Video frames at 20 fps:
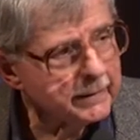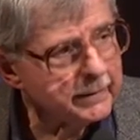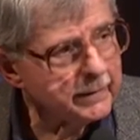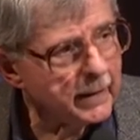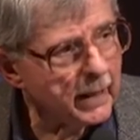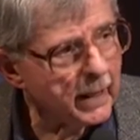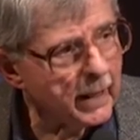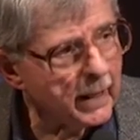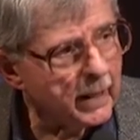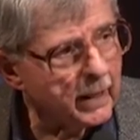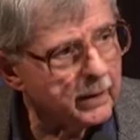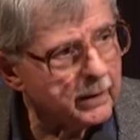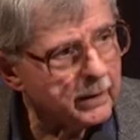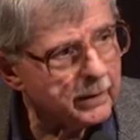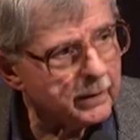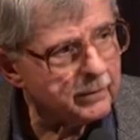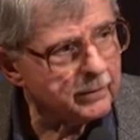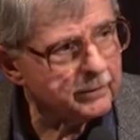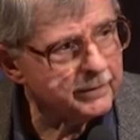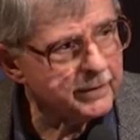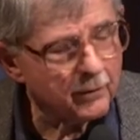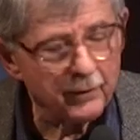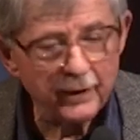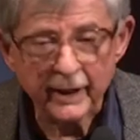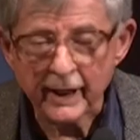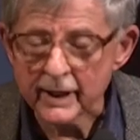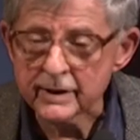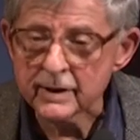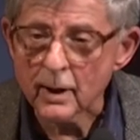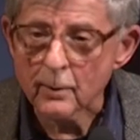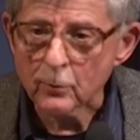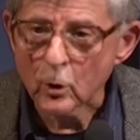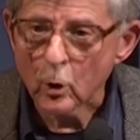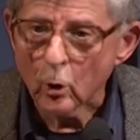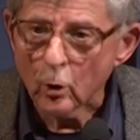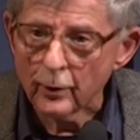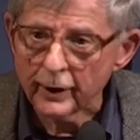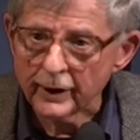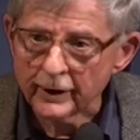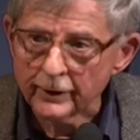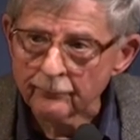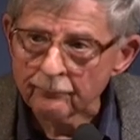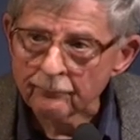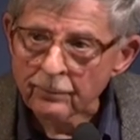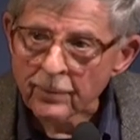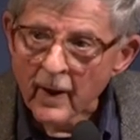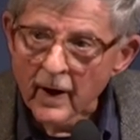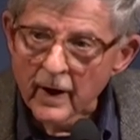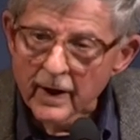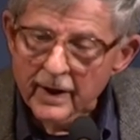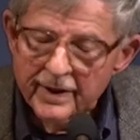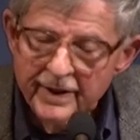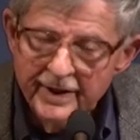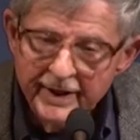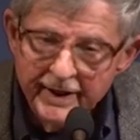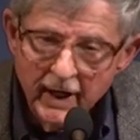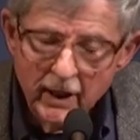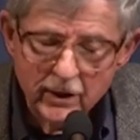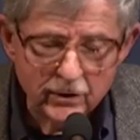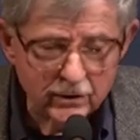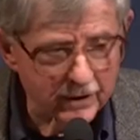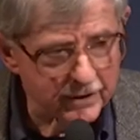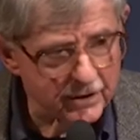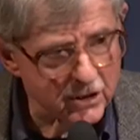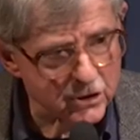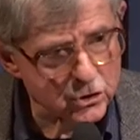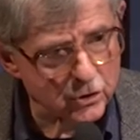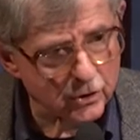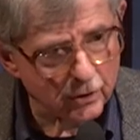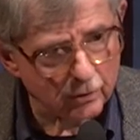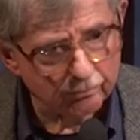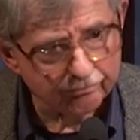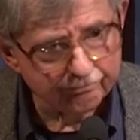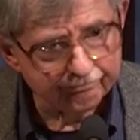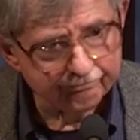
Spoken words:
Tillich end up calling the unconditional.